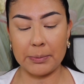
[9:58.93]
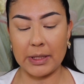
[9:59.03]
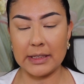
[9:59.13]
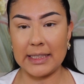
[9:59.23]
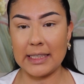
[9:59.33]
I'm
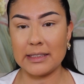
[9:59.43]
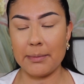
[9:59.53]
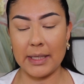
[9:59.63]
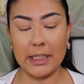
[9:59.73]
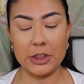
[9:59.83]
gonna take
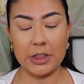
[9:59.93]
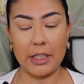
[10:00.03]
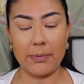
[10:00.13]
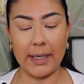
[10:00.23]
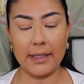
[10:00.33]
some of that
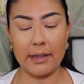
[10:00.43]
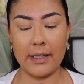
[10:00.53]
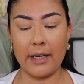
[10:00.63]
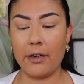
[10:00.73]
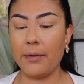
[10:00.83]
shade right
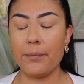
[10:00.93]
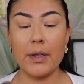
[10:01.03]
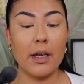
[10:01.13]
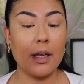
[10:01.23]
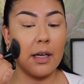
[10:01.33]
there,
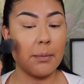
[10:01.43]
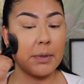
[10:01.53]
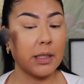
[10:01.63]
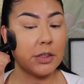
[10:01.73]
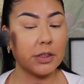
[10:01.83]
and I'm
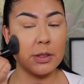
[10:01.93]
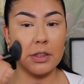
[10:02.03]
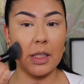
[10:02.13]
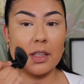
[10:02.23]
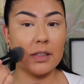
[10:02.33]
gonna just
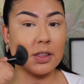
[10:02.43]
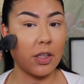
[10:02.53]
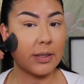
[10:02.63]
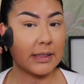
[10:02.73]
gently start